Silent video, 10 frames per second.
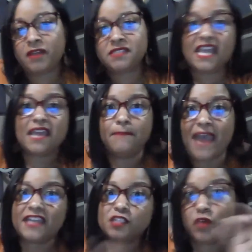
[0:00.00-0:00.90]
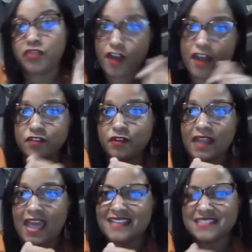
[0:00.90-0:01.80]
staying back into a third year
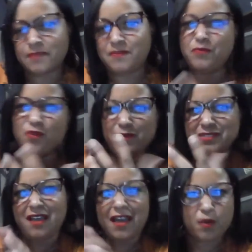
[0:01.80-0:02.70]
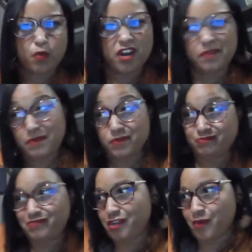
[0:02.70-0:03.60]
class. Like people, it was kind of weird. People,
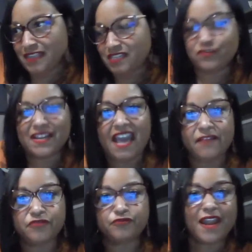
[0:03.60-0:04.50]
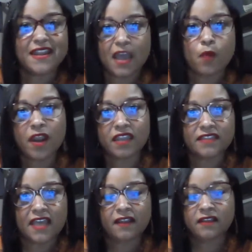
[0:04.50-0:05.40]
I didn't really have a friend network in
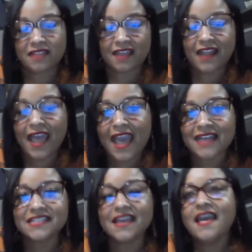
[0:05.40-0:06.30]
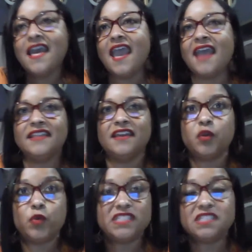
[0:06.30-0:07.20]
that class. And then
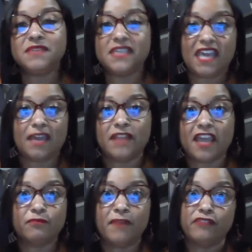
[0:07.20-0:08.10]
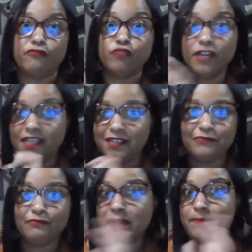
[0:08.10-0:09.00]
Quincy became like my
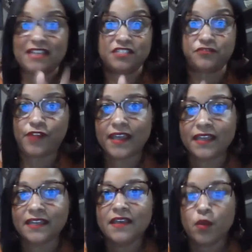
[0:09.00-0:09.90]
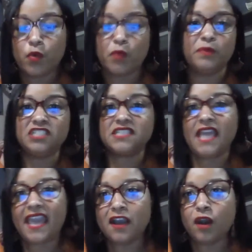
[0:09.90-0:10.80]
best friend where we would just
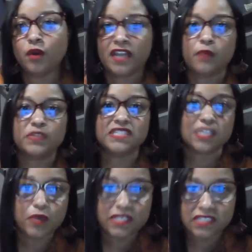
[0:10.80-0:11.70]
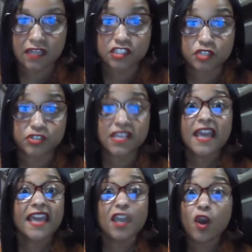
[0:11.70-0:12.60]
hang out and I would steal his lunch because
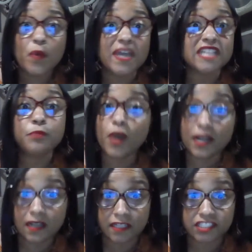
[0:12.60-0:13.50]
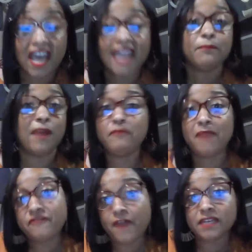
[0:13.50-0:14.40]
he always bought lunch.
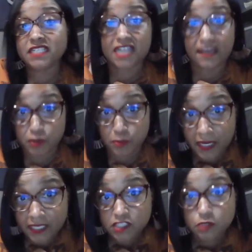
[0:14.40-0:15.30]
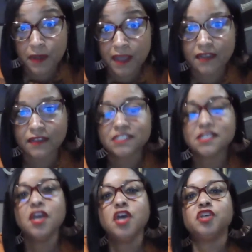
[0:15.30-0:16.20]
My family didn't have no money to buy lunch.
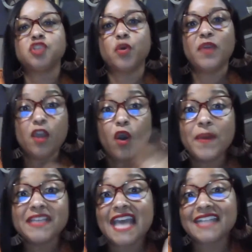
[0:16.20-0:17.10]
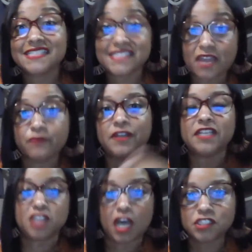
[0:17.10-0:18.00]
So he always had to steak him from the
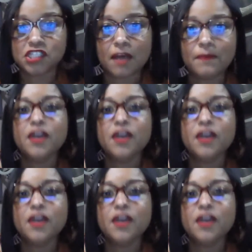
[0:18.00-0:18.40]
tuck shop.